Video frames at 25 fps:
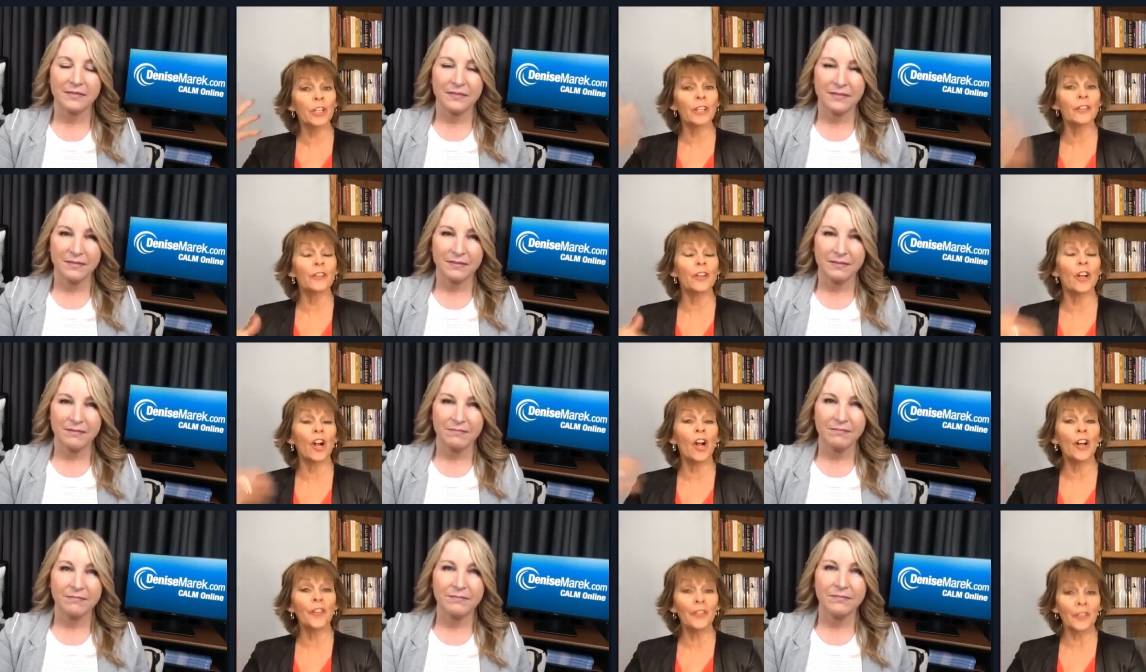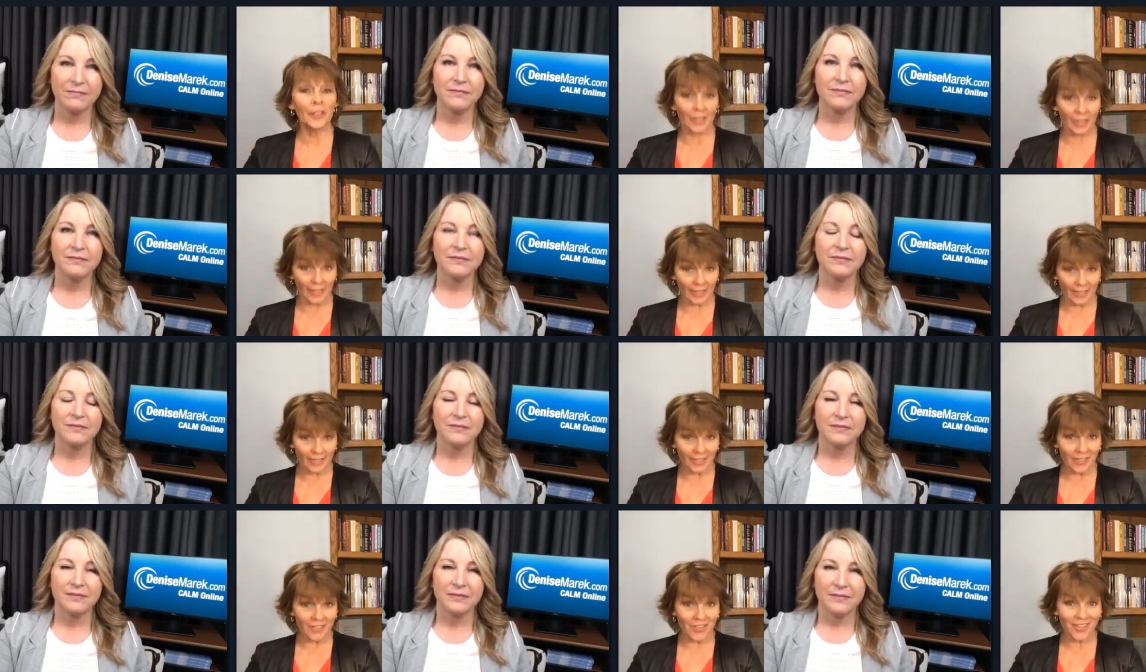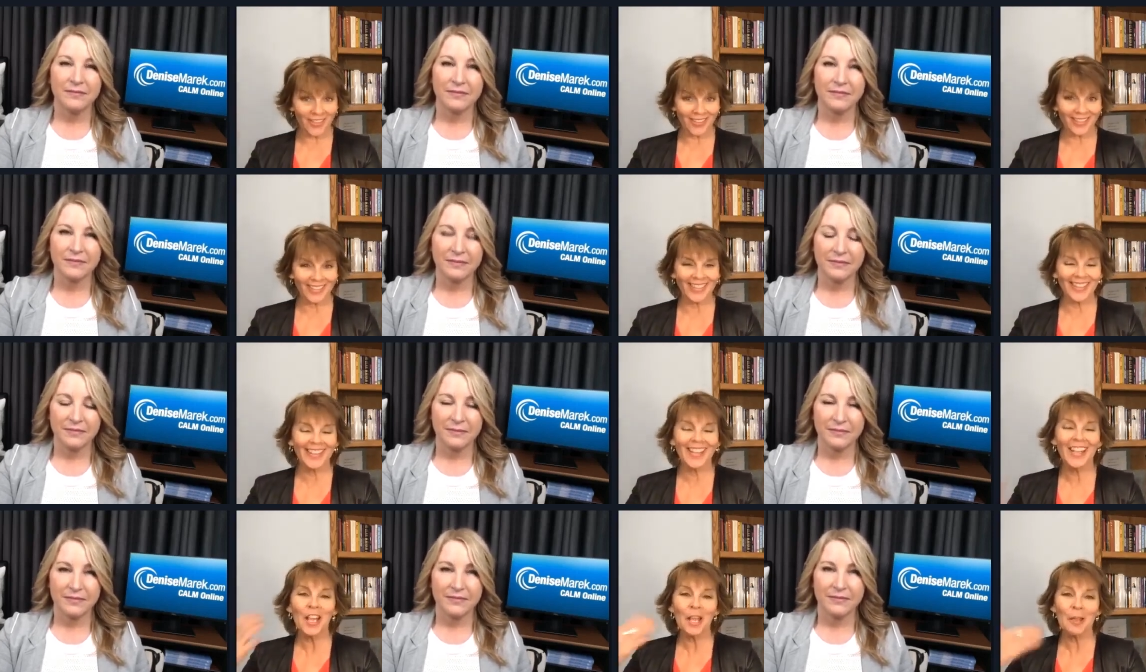Speaker 1: And if we're even on the
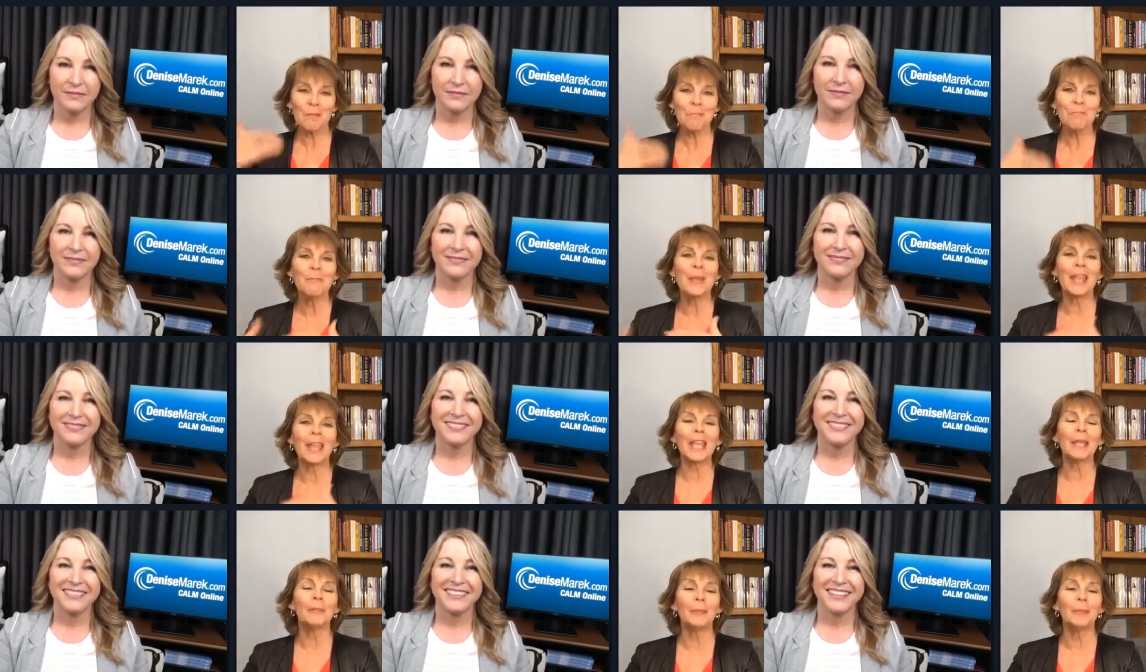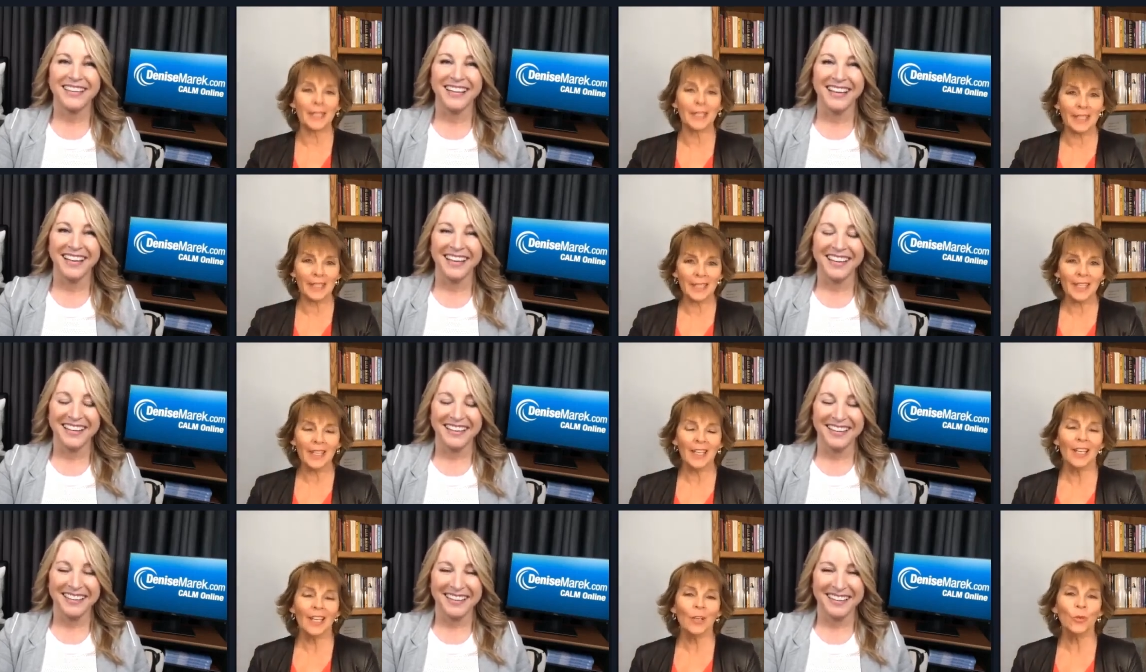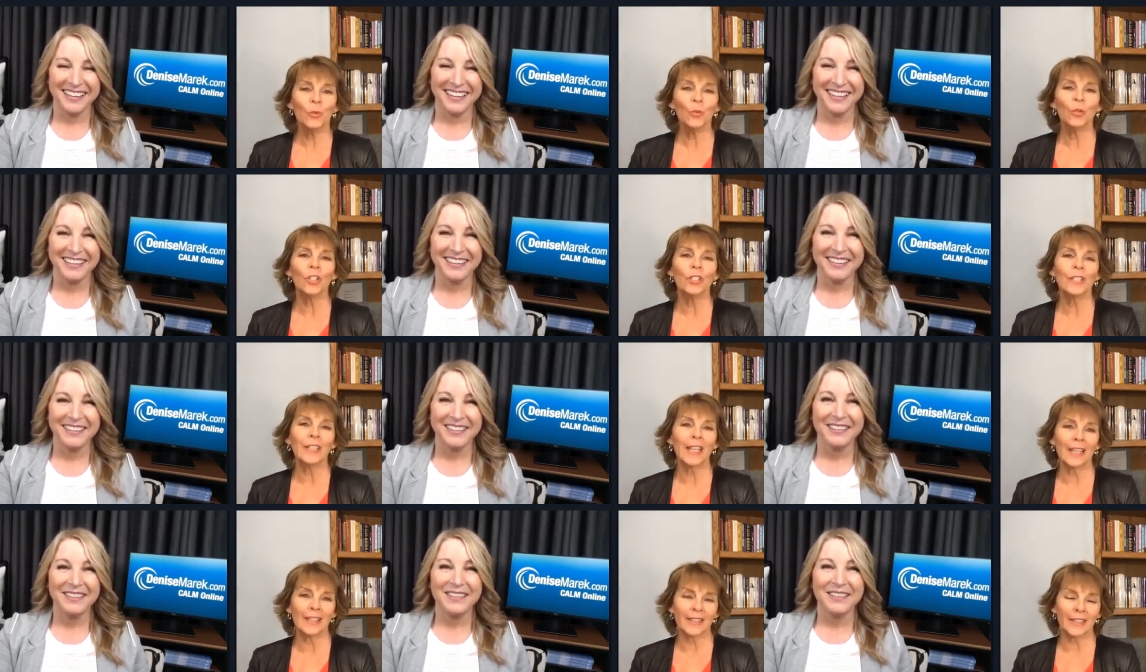list, maybe
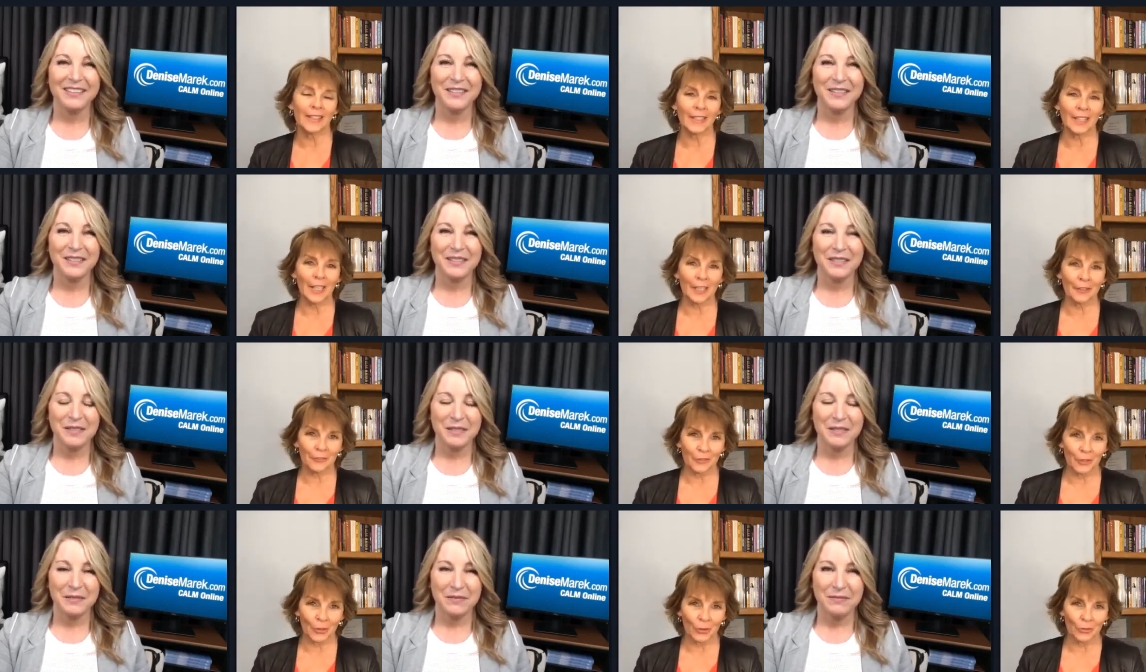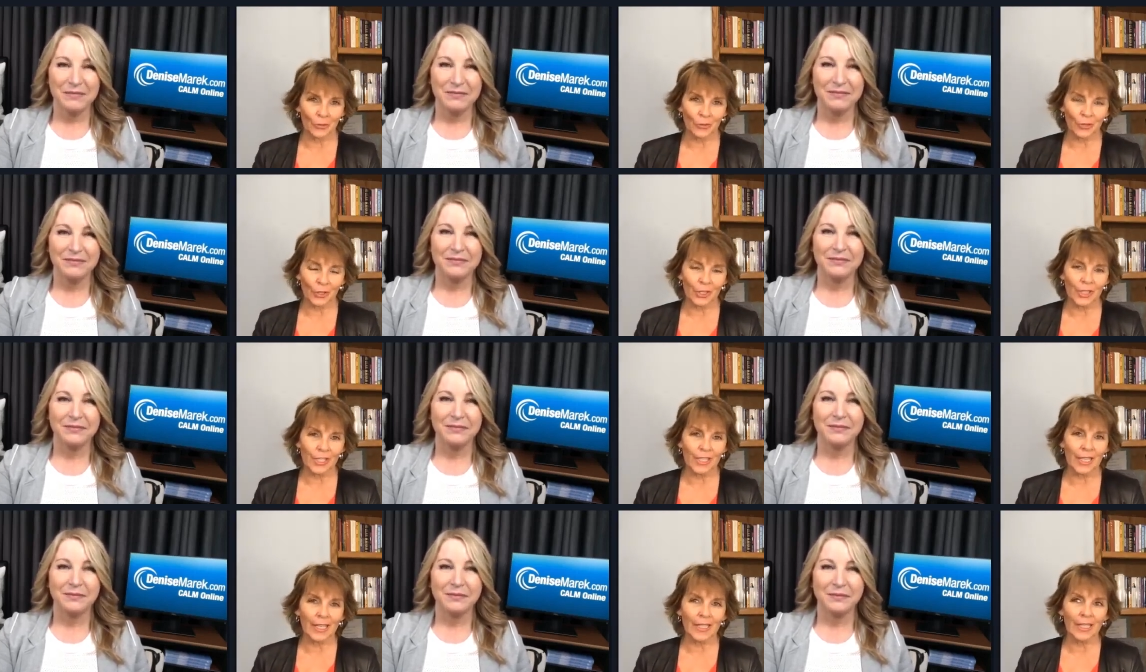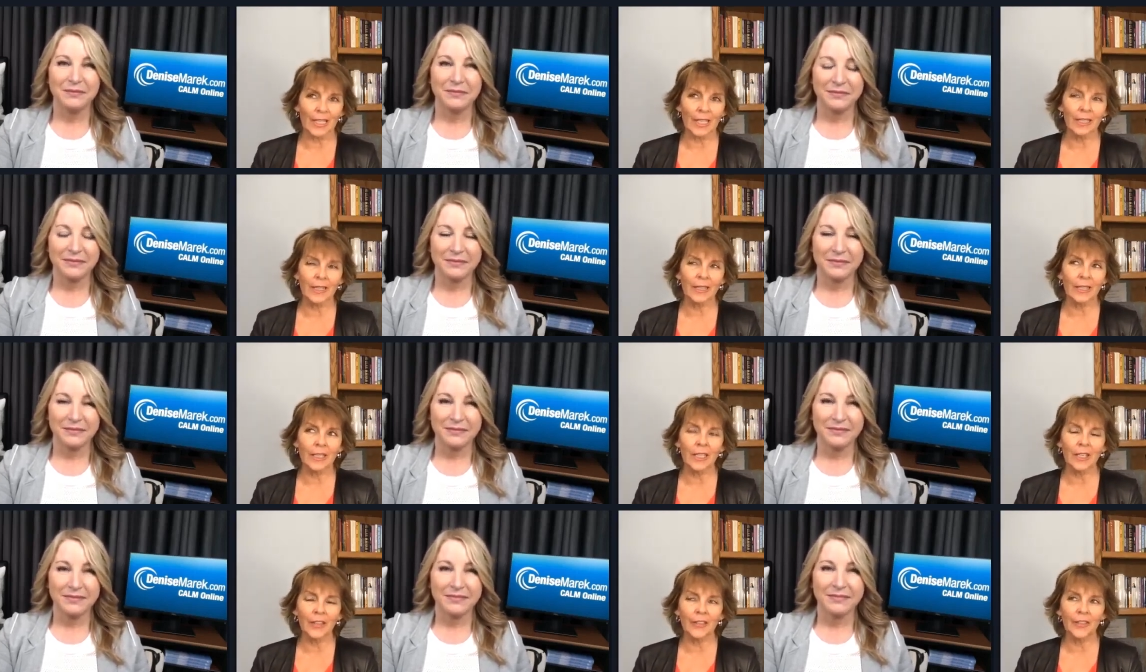we'll get the leftovers.
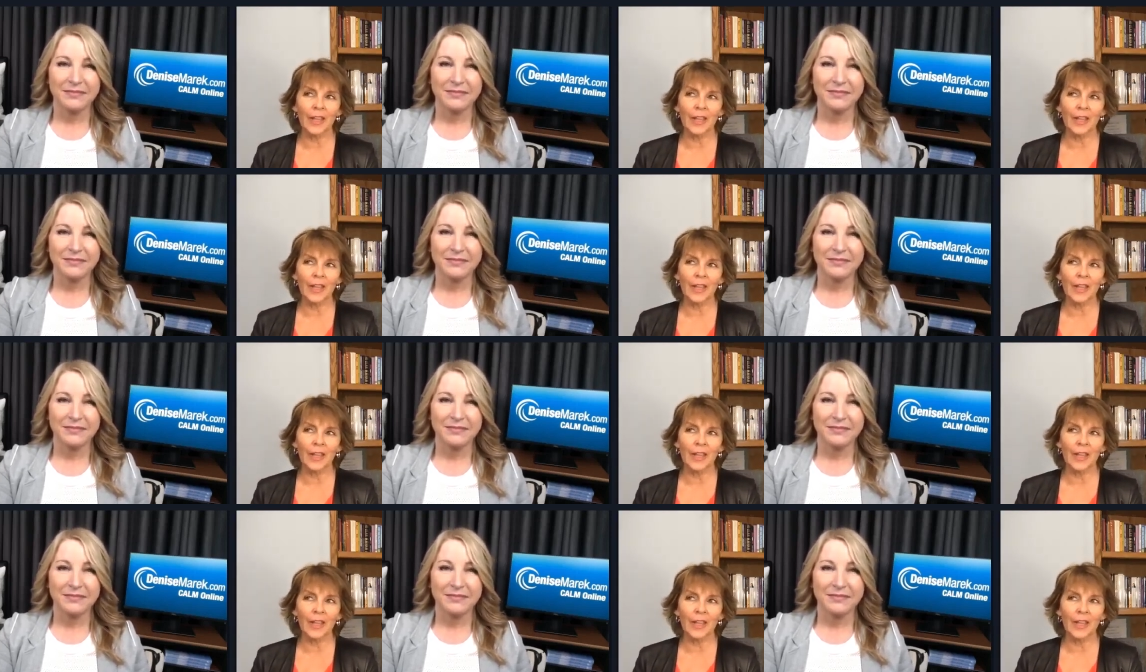And I